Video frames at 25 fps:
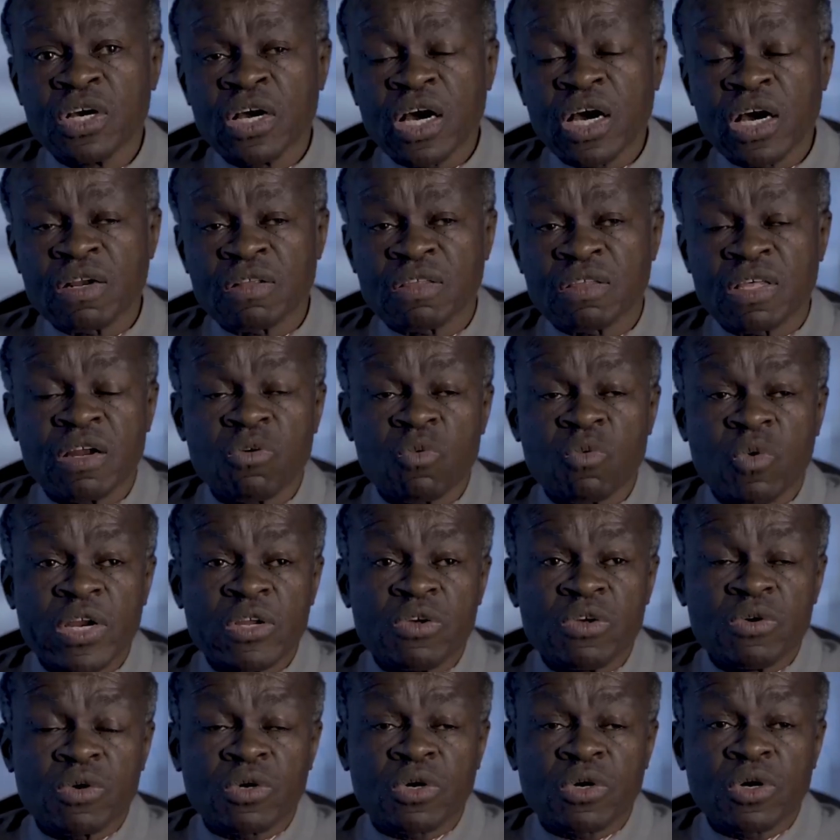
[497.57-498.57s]
And then when
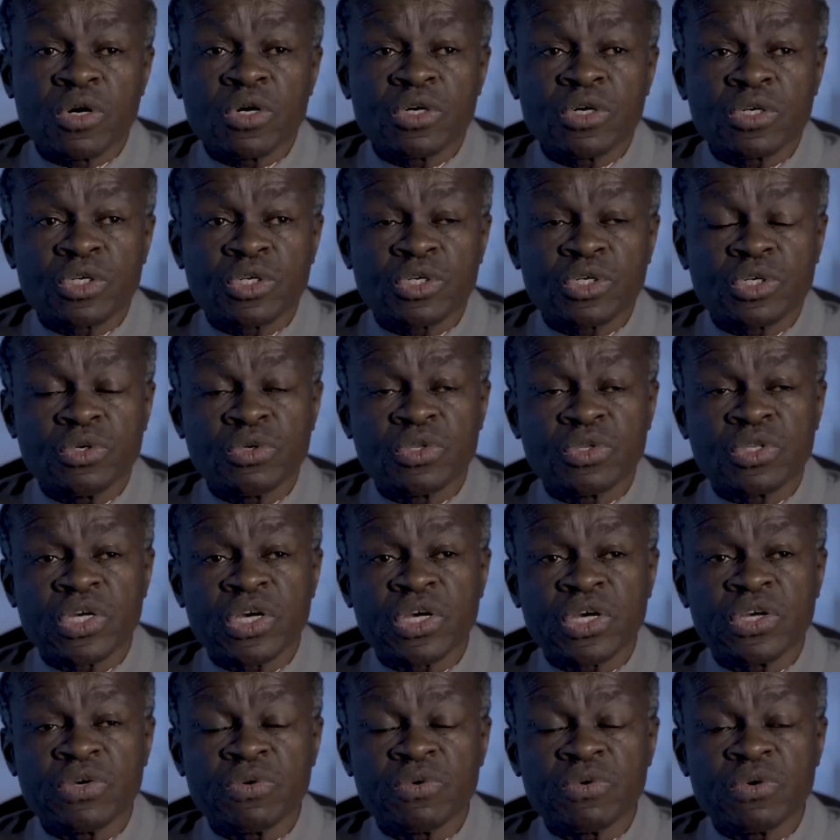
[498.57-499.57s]
you go to
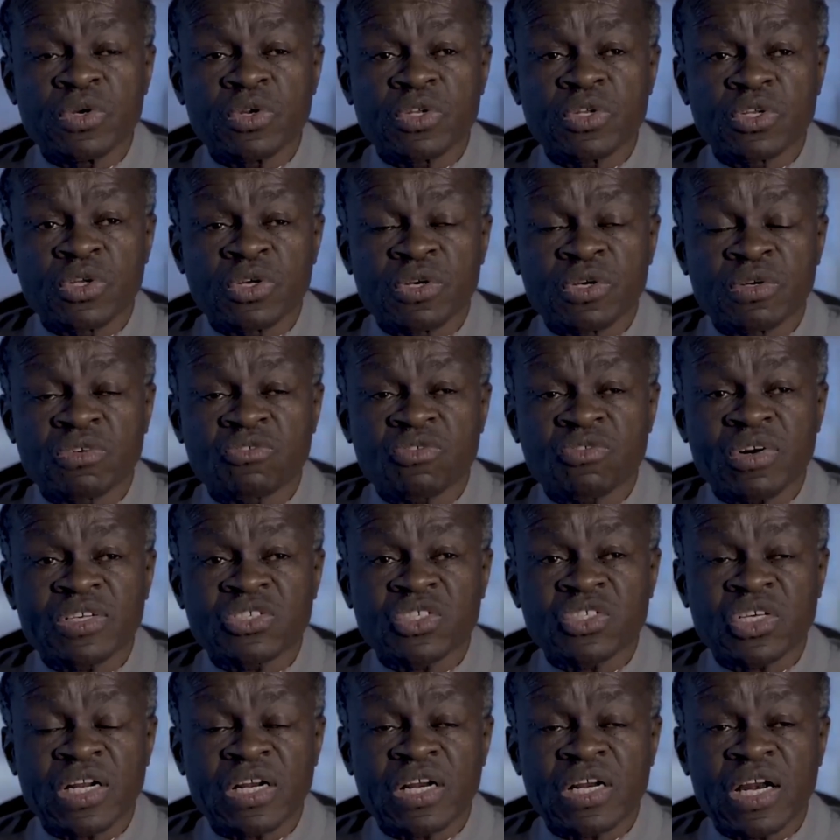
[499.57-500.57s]
the
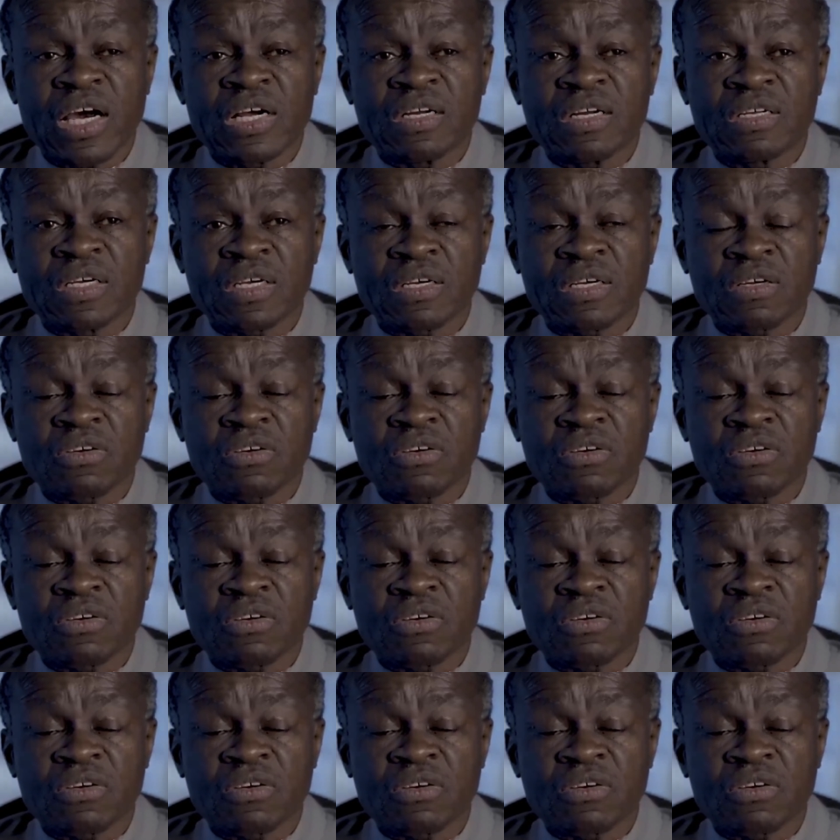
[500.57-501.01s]
transatlantic